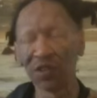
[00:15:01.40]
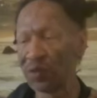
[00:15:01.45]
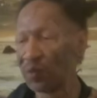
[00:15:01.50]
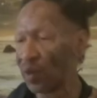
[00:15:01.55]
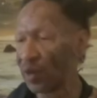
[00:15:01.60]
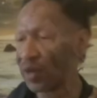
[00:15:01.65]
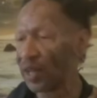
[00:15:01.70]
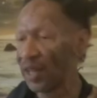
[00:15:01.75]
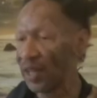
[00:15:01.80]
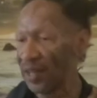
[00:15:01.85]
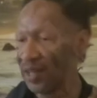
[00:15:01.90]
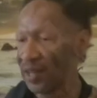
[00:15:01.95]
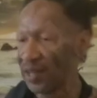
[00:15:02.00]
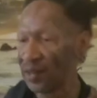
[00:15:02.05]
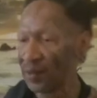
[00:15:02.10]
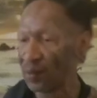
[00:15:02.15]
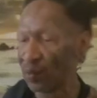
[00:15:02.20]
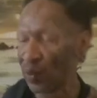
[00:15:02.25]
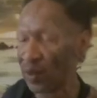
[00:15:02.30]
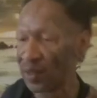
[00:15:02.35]
I do want to
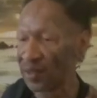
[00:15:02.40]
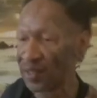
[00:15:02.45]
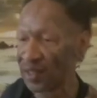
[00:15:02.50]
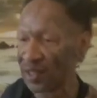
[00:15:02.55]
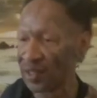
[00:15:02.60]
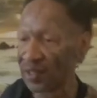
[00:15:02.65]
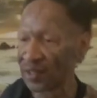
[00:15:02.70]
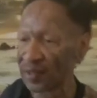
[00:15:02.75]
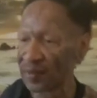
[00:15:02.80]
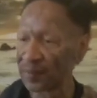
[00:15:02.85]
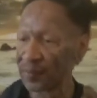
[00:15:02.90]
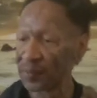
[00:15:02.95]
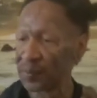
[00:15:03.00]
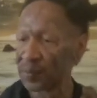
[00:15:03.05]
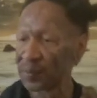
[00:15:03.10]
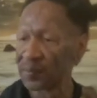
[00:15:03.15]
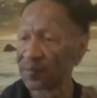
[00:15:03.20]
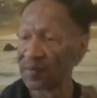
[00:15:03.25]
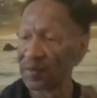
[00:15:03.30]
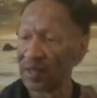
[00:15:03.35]
add one thing.
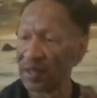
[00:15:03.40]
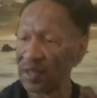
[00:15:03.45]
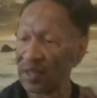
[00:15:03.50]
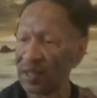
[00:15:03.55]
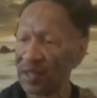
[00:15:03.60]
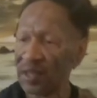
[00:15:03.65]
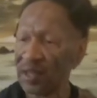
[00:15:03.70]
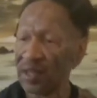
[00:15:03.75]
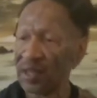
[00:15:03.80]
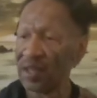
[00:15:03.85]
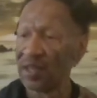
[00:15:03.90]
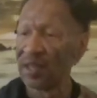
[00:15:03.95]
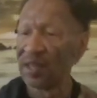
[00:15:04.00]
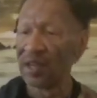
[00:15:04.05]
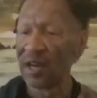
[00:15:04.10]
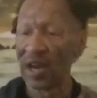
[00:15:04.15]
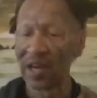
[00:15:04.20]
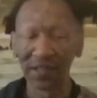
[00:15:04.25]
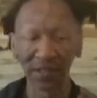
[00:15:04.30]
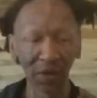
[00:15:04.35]

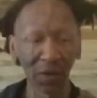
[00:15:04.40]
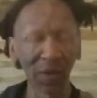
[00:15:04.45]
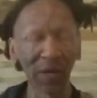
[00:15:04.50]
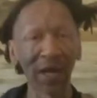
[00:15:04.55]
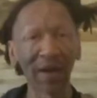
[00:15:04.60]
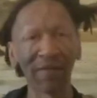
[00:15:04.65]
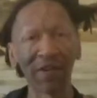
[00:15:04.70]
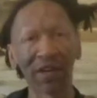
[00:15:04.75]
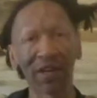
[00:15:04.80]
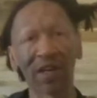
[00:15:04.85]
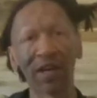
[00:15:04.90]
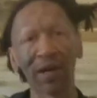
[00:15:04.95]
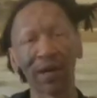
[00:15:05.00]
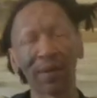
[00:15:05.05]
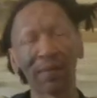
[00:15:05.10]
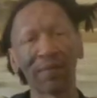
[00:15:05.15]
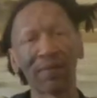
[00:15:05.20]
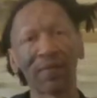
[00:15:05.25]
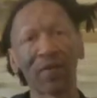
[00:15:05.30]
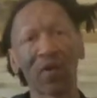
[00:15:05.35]
I don't have a
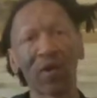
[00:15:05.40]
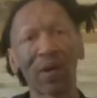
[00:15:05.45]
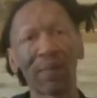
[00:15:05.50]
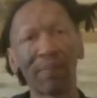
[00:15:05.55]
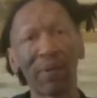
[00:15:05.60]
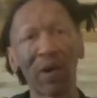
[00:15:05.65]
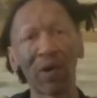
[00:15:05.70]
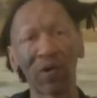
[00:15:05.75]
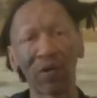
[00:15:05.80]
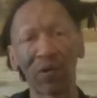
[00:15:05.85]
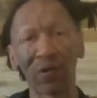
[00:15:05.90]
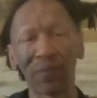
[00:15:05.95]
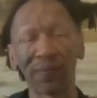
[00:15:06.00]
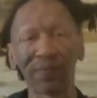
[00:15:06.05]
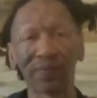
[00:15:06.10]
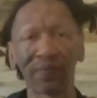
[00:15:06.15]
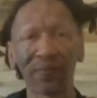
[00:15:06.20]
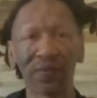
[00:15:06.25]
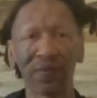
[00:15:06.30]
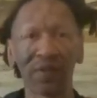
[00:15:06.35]
cup or a
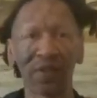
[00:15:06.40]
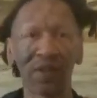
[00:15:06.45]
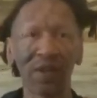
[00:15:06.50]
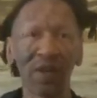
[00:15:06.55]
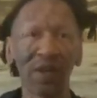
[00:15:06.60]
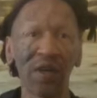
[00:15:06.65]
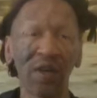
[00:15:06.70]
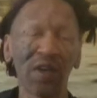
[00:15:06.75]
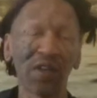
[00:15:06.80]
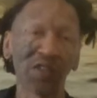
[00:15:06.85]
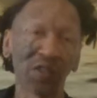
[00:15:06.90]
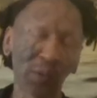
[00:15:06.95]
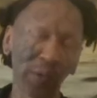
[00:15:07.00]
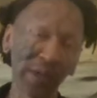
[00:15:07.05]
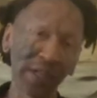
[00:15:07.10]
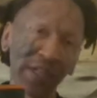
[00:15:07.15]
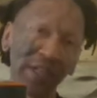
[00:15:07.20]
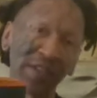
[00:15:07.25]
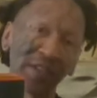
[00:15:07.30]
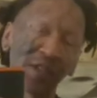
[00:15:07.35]
bowl. So
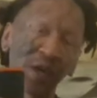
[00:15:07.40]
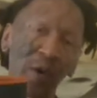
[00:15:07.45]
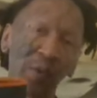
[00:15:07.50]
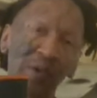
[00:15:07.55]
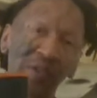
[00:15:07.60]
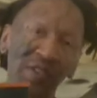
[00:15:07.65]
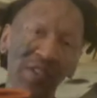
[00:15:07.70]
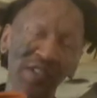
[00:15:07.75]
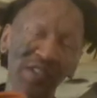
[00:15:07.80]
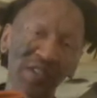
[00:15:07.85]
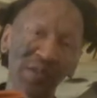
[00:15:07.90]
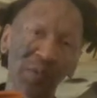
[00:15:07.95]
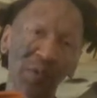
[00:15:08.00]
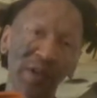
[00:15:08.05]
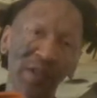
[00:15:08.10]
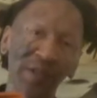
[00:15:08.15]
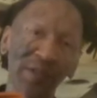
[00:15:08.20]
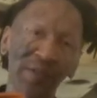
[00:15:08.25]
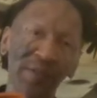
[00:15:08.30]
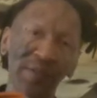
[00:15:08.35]
we can either go with this
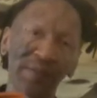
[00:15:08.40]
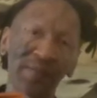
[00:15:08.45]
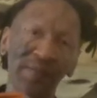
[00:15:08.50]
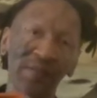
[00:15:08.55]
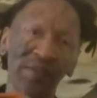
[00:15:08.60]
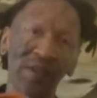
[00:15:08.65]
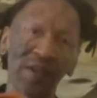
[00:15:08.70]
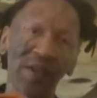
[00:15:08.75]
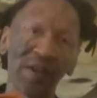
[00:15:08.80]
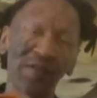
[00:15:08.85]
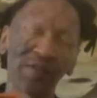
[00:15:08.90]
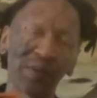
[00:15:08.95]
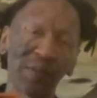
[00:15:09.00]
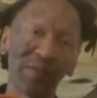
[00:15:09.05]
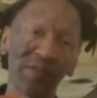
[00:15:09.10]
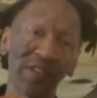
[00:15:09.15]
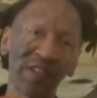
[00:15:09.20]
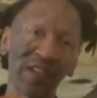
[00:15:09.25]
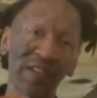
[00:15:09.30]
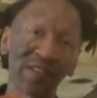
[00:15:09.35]
one
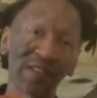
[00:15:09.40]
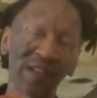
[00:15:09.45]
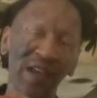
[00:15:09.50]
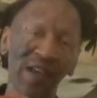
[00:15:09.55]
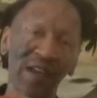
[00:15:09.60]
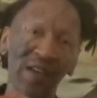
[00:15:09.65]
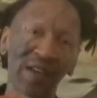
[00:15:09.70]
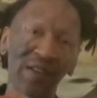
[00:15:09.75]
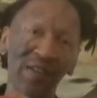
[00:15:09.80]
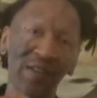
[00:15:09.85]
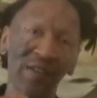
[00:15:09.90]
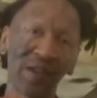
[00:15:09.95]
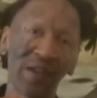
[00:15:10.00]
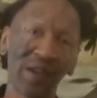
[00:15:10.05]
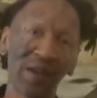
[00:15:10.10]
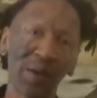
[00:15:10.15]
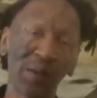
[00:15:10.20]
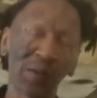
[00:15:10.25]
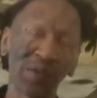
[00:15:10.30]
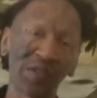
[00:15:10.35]
from GSI,
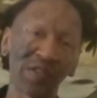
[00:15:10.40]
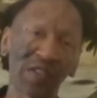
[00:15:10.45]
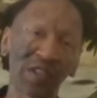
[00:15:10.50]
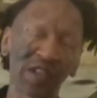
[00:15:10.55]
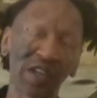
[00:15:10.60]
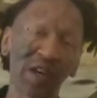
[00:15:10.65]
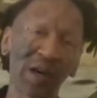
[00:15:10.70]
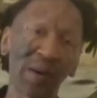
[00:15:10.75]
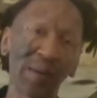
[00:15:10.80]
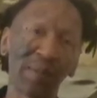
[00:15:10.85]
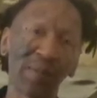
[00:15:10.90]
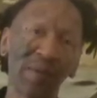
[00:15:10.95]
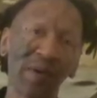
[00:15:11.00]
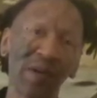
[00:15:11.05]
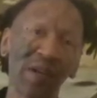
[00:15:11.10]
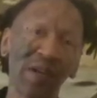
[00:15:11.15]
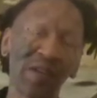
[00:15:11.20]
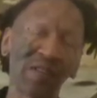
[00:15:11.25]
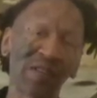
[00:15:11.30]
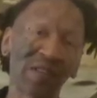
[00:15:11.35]
which is a
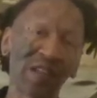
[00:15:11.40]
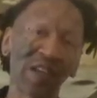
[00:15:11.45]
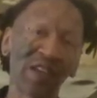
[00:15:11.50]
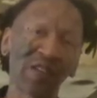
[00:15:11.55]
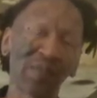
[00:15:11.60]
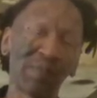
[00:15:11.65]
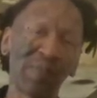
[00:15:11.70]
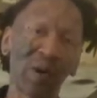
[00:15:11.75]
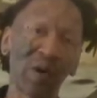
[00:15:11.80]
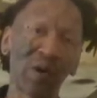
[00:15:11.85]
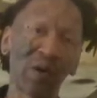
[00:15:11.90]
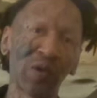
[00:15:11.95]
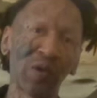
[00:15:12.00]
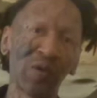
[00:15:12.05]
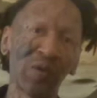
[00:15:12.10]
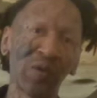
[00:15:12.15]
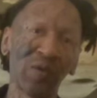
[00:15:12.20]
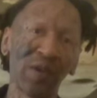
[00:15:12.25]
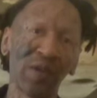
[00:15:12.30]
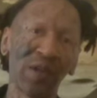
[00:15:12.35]

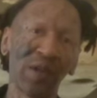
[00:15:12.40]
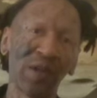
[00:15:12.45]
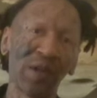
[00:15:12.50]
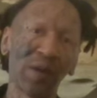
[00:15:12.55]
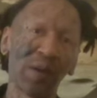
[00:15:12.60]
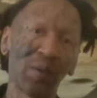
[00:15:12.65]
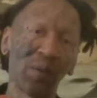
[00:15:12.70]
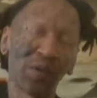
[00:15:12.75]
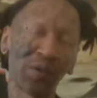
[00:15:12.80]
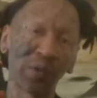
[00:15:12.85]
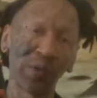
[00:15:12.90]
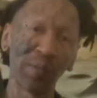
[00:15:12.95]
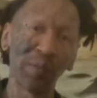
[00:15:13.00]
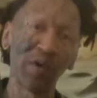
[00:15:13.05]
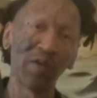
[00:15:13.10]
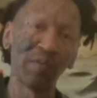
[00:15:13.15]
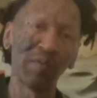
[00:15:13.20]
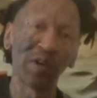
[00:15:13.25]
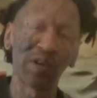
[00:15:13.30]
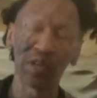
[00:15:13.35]
cup/bowl with a
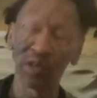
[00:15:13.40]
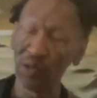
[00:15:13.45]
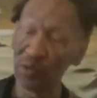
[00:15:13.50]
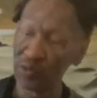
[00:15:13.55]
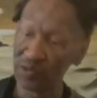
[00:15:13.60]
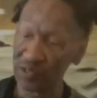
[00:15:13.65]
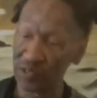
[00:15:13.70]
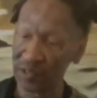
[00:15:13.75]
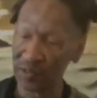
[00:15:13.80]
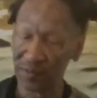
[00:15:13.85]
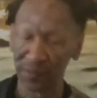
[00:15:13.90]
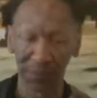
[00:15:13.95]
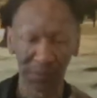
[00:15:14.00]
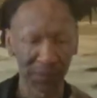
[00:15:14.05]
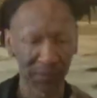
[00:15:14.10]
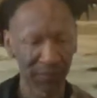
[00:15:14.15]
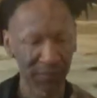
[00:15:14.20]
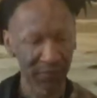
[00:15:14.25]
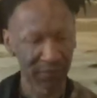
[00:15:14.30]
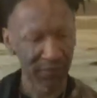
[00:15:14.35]
removable koozie.
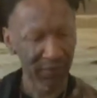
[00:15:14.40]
